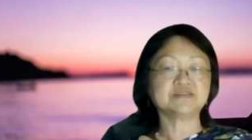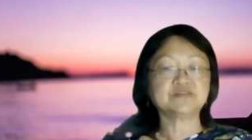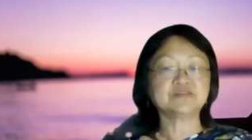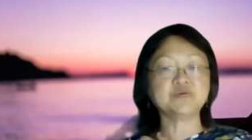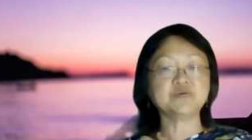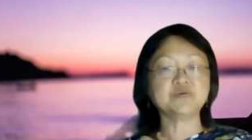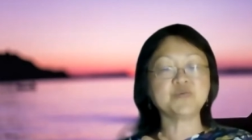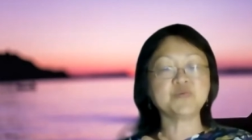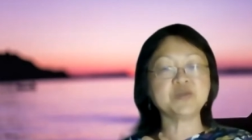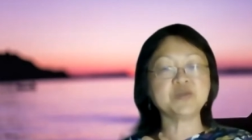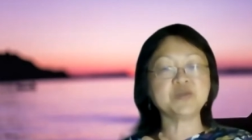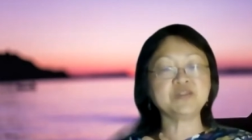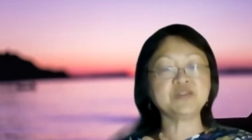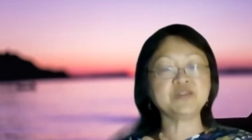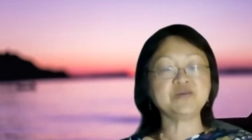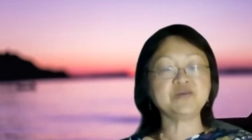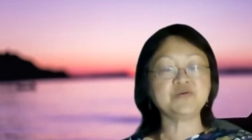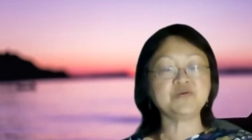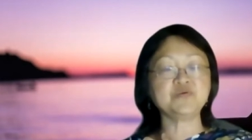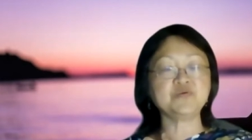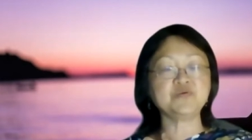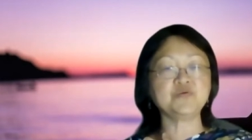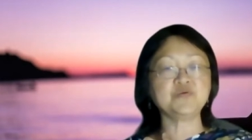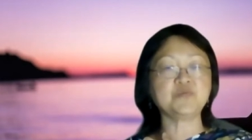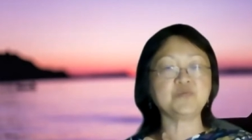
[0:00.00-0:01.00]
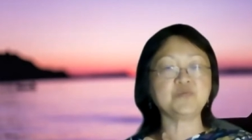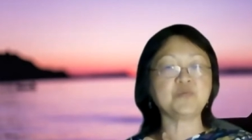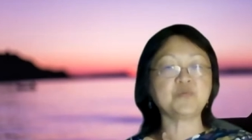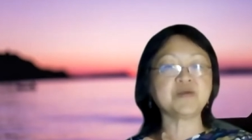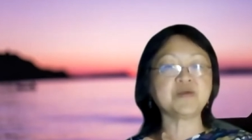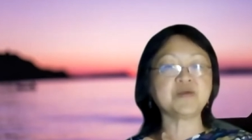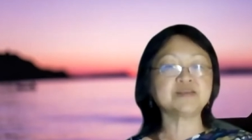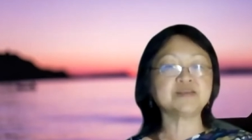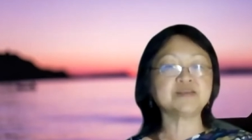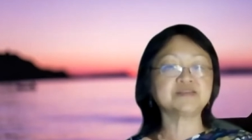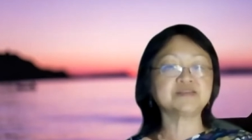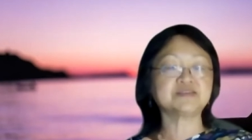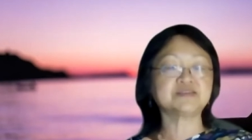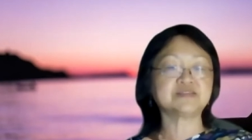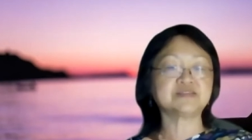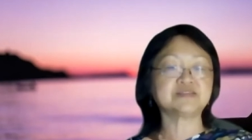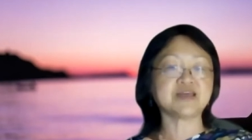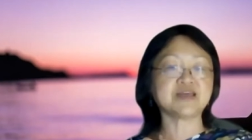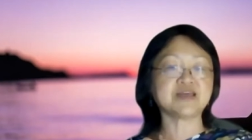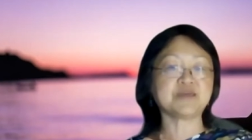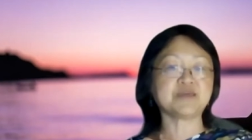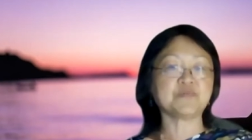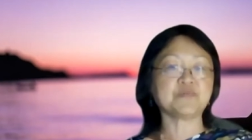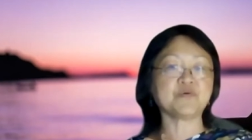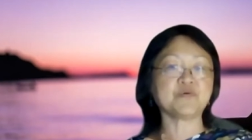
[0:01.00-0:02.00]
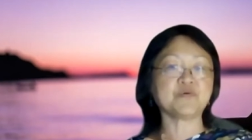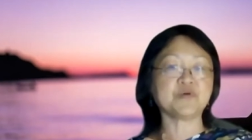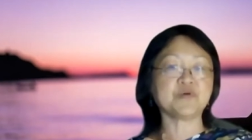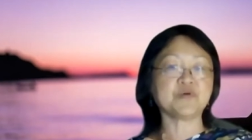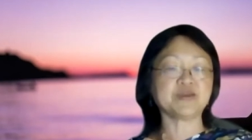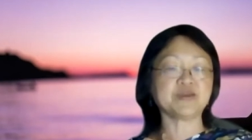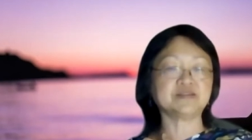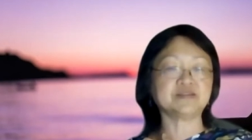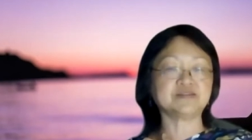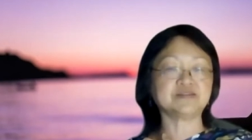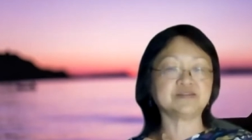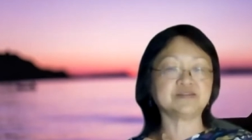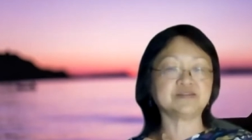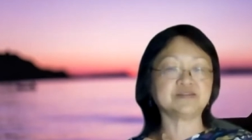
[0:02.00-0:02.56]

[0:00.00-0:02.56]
So when you press that point,